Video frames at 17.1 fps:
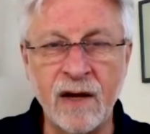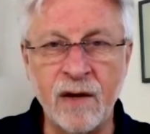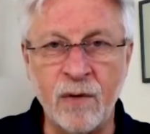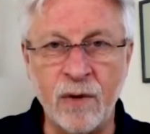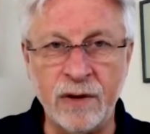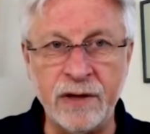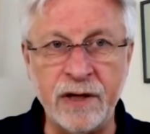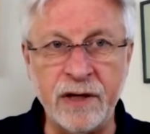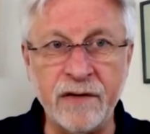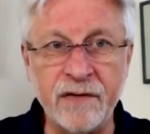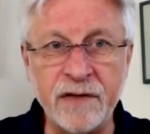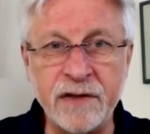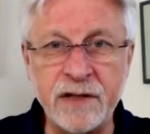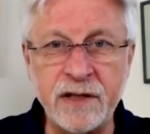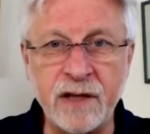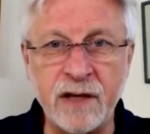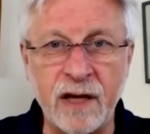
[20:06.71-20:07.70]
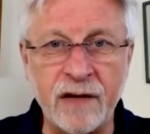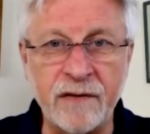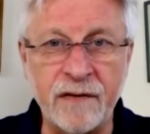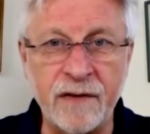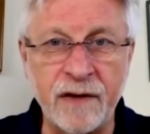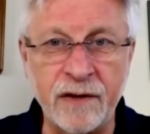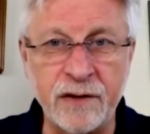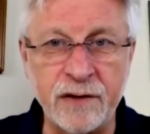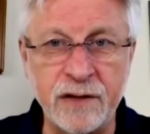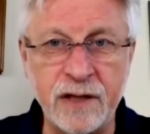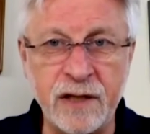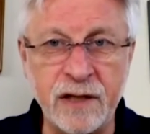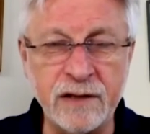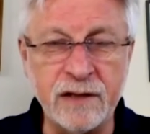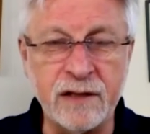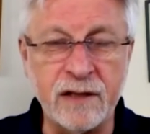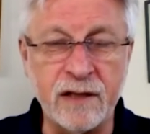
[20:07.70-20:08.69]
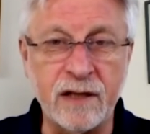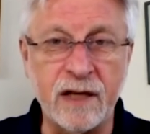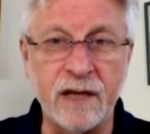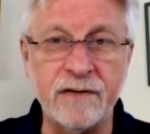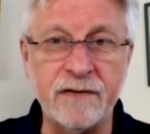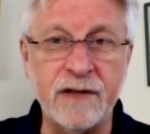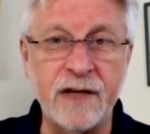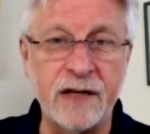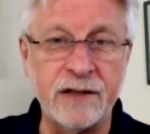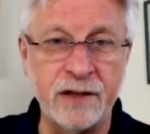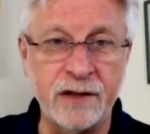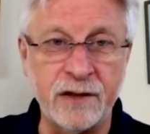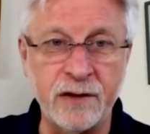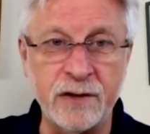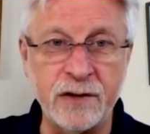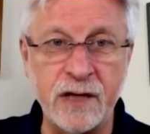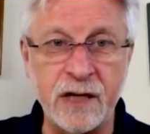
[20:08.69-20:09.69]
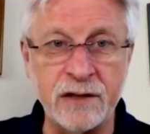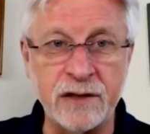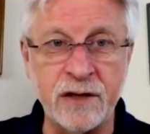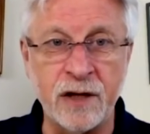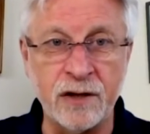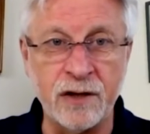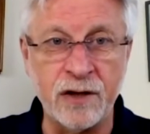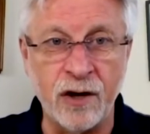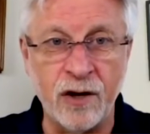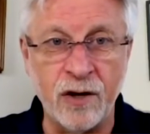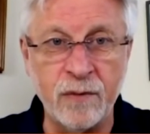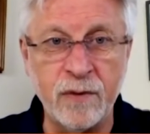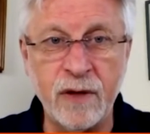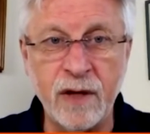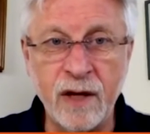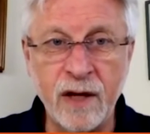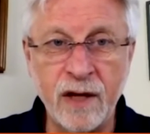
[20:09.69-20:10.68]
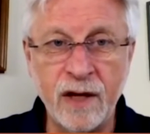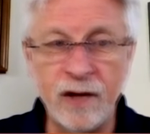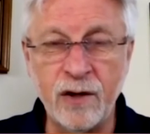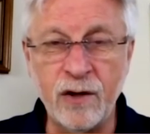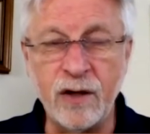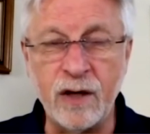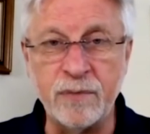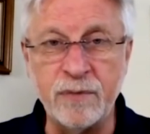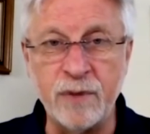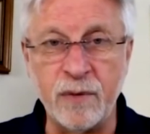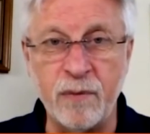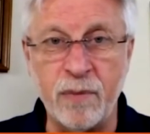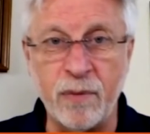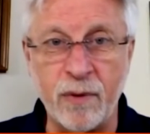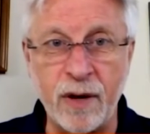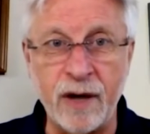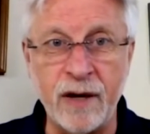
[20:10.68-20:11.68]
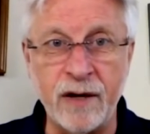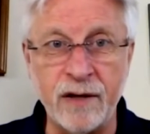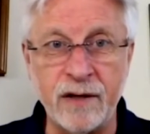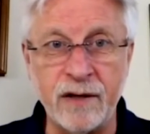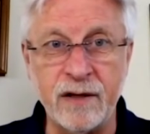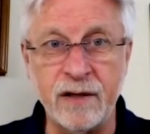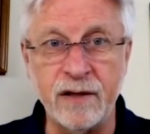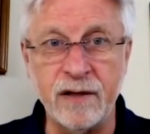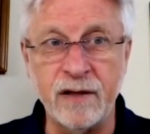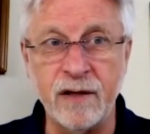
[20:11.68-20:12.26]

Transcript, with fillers: Well, they can visit Life Enthusiast, life-enthusiast.com, look up the brand